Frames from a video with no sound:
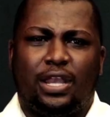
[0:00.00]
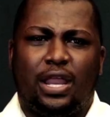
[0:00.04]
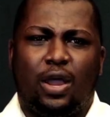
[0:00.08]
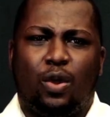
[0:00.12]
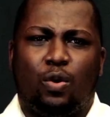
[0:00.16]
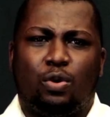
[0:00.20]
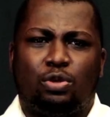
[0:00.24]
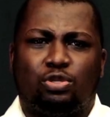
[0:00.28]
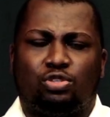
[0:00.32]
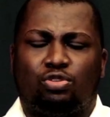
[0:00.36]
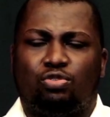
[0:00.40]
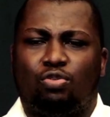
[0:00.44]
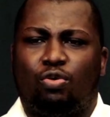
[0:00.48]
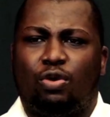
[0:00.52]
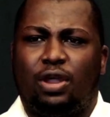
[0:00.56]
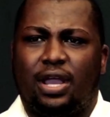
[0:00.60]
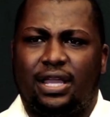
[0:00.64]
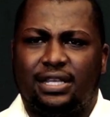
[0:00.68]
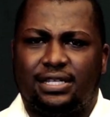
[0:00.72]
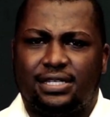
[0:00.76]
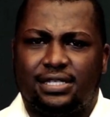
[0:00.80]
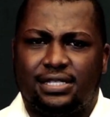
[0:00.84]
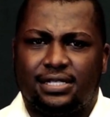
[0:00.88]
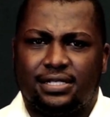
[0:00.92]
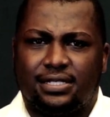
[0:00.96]
We're now going to
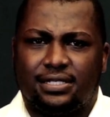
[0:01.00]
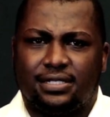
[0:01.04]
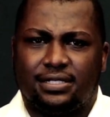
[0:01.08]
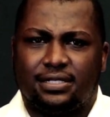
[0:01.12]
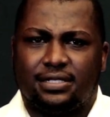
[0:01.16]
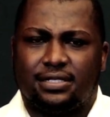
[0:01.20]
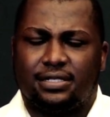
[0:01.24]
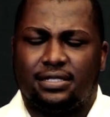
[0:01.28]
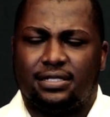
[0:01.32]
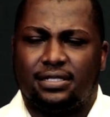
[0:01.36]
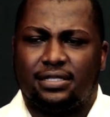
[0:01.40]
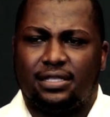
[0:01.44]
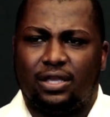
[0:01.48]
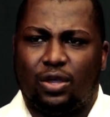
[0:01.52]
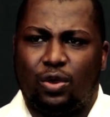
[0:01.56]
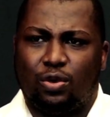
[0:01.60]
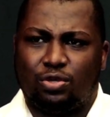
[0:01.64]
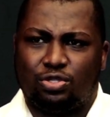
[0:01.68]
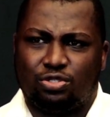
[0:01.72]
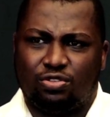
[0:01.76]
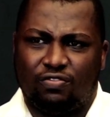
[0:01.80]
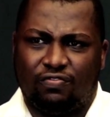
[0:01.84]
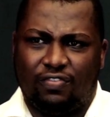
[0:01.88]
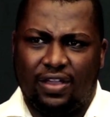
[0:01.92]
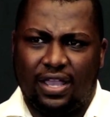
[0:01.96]
look at the
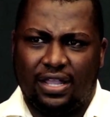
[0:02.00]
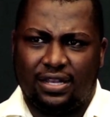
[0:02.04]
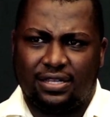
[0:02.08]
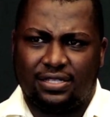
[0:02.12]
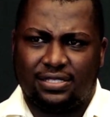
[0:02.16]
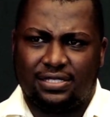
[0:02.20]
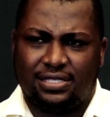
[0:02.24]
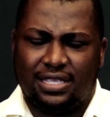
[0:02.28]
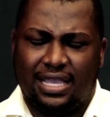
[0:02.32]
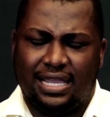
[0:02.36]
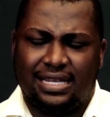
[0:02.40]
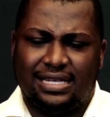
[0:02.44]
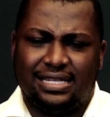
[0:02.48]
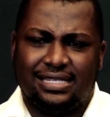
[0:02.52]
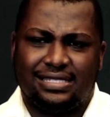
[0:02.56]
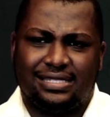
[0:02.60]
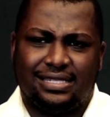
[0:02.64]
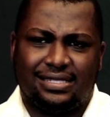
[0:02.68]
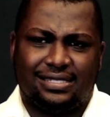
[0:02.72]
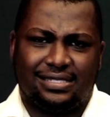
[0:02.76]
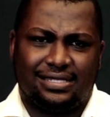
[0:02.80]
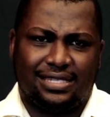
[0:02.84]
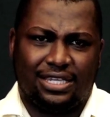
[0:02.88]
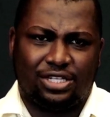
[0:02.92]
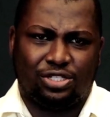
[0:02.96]
cost of violence, and
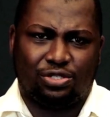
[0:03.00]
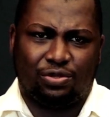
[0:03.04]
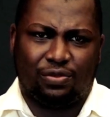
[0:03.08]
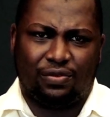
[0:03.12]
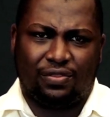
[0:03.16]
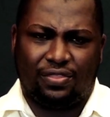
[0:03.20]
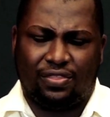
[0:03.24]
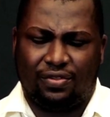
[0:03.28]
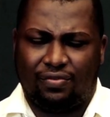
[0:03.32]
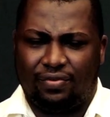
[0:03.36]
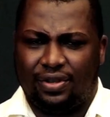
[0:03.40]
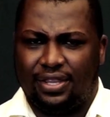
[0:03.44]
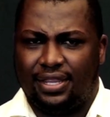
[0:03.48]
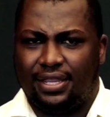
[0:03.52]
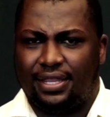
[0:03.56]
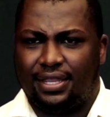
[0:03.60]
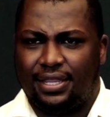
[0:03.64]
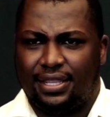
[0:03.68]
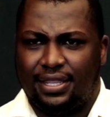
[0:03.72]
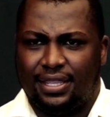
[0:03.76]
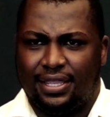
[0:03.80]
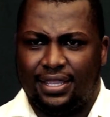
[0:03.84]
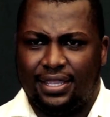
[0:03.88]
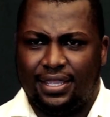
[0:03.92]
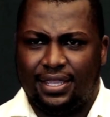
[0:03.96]
this is session
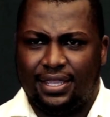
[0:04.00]
3.